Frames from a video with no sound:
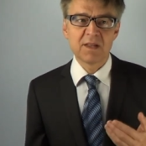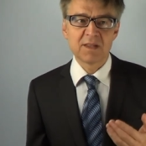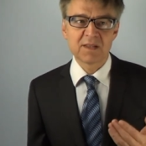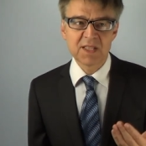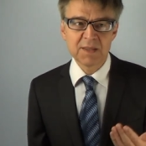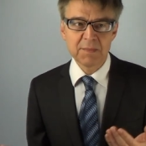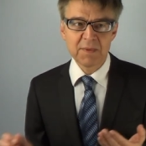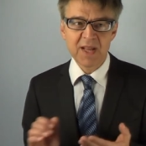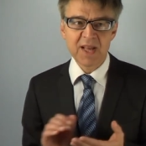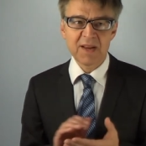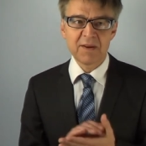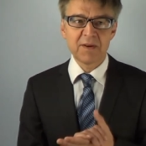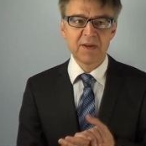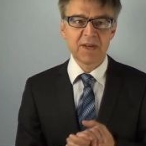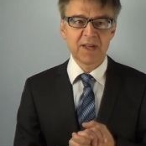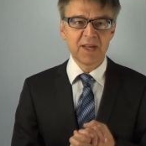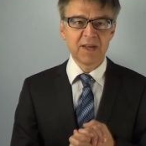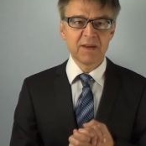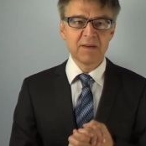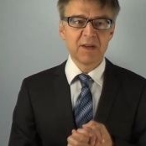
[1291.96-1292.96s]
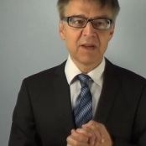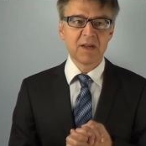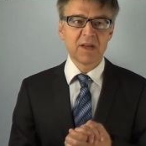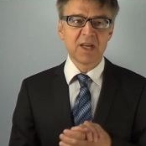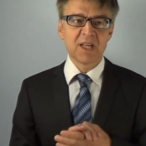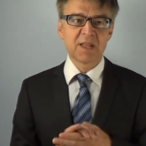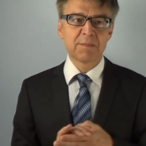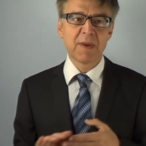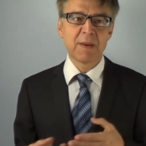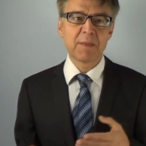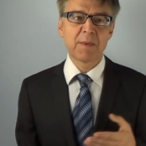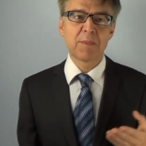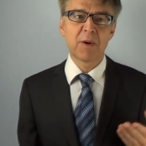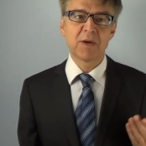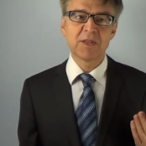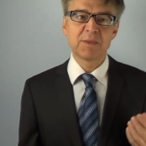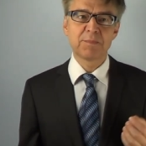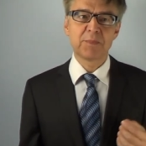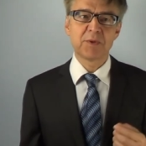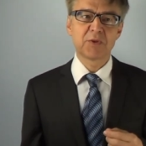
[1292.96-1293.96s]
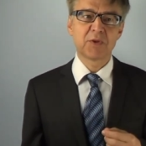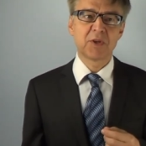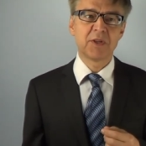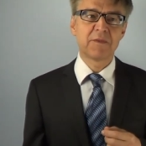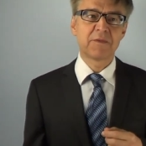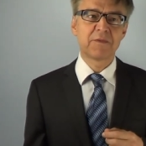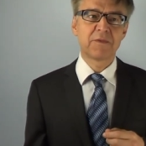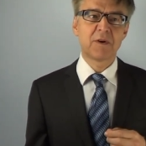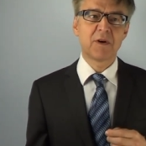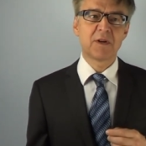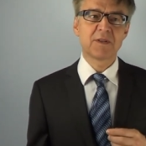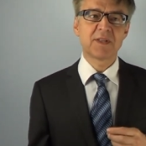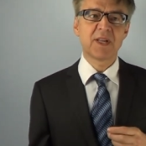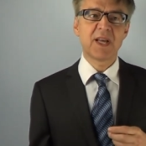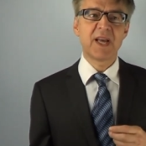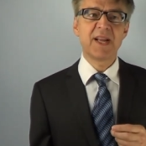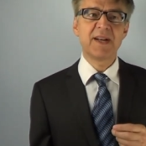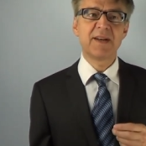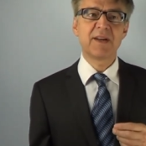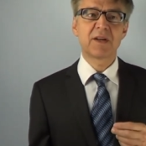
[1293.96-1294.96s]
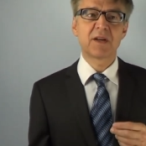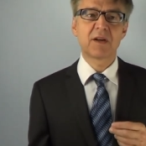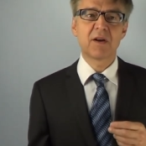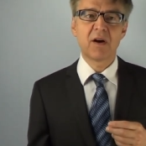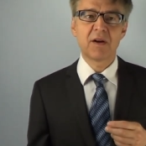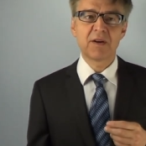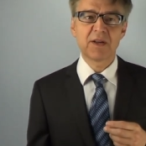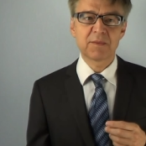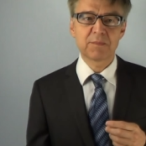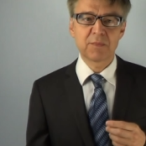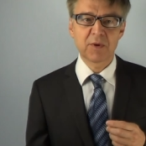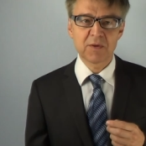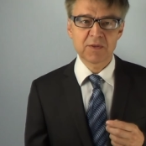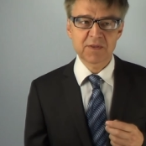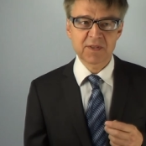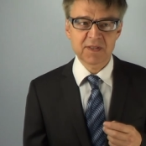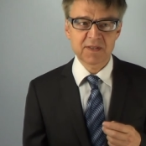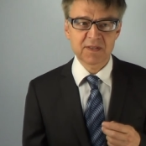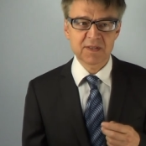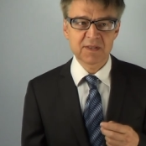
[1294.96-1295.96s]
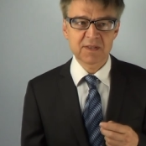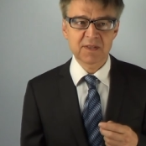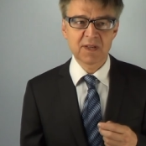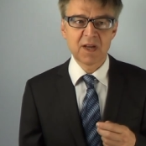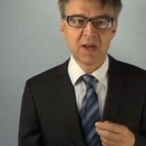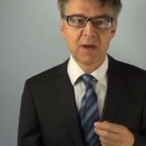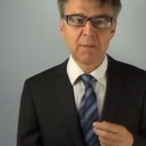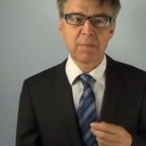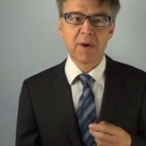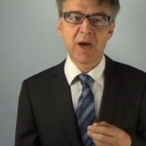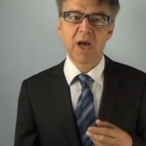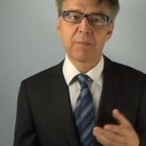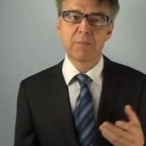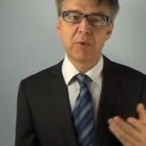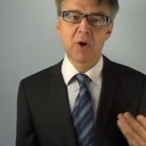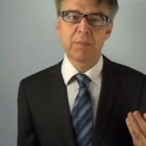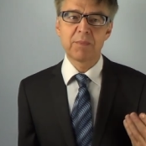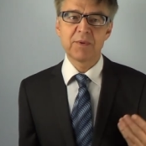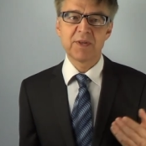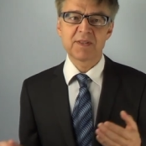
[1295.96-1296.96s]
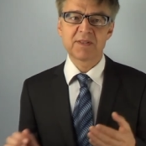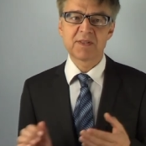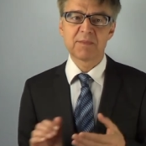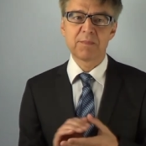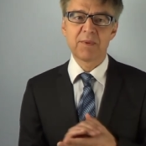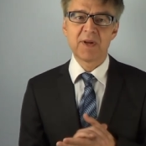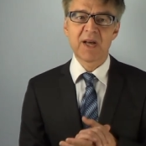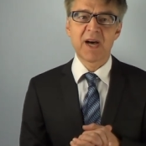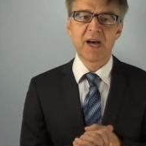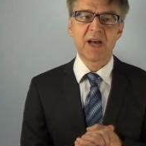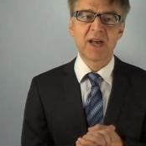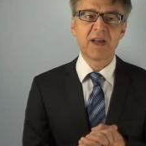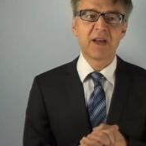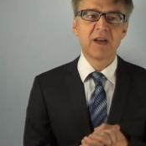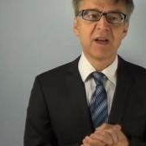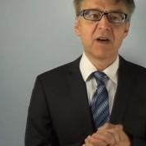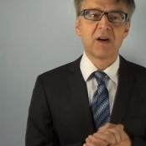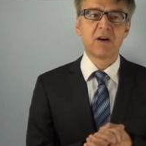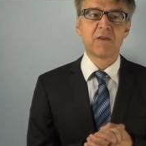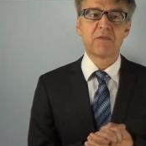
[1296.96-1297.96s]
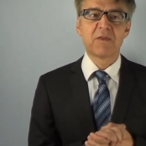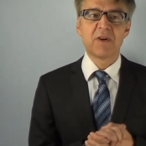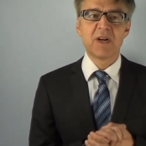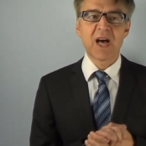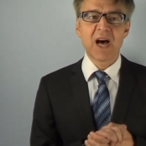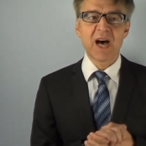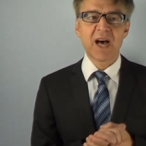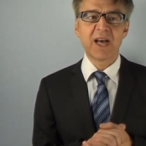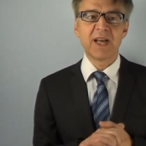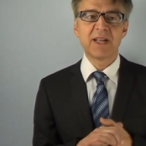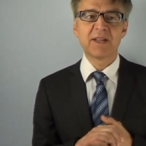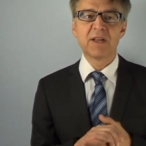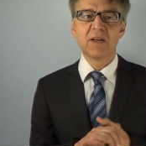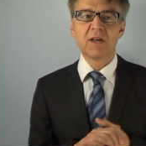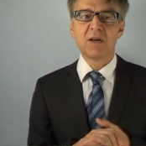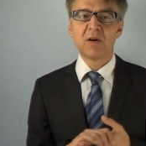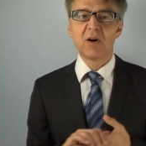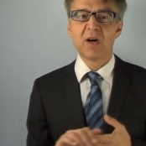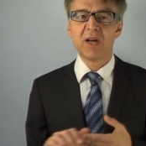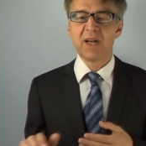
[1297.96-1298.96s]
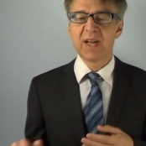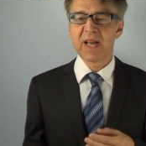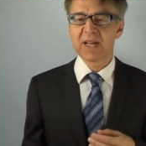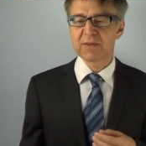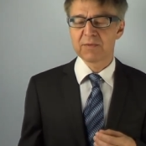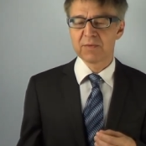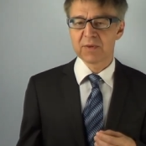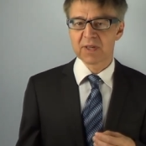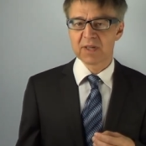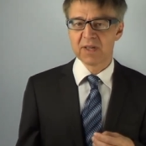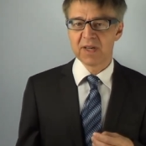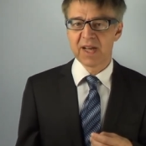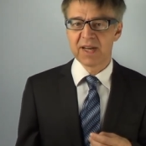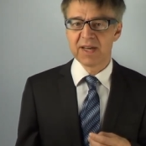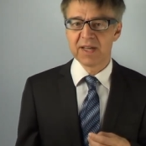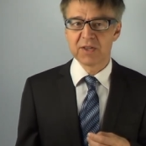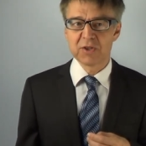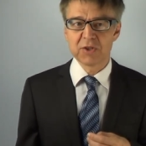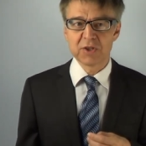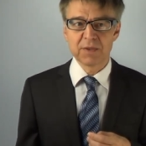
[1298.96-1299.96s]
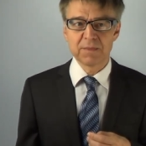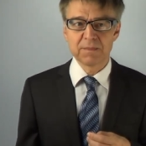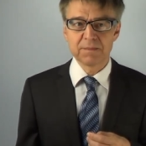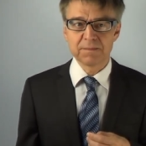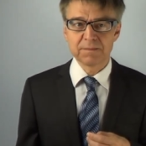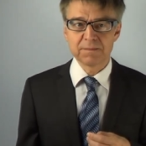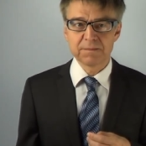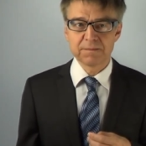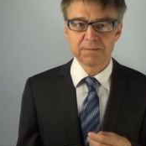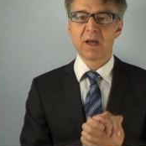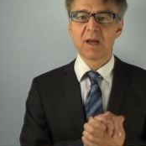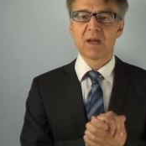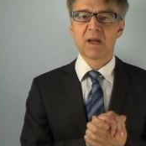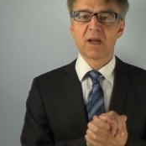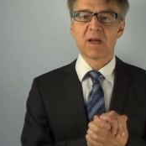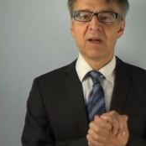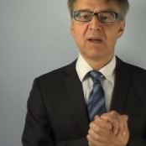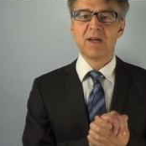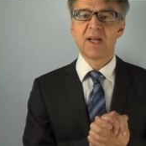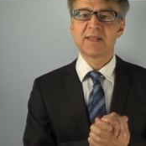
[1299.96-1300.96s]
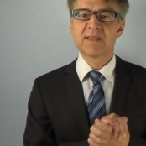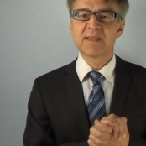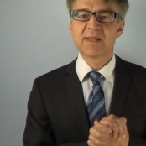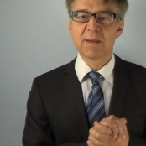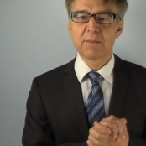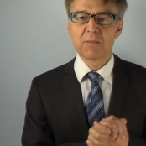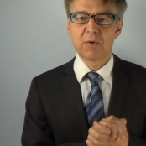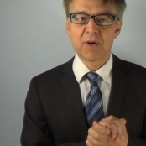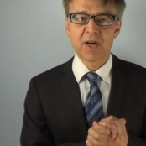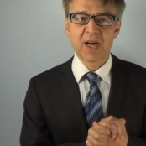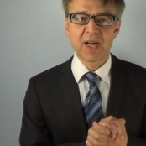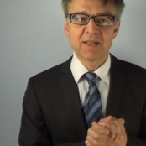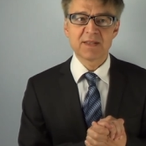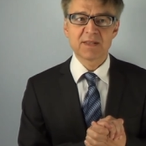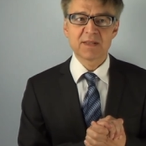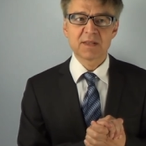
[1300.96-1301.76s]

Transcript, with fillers: Similarly, it may be possible to enforce endergonic processes by appropriate supply of light or electrical energy. Let's summarize.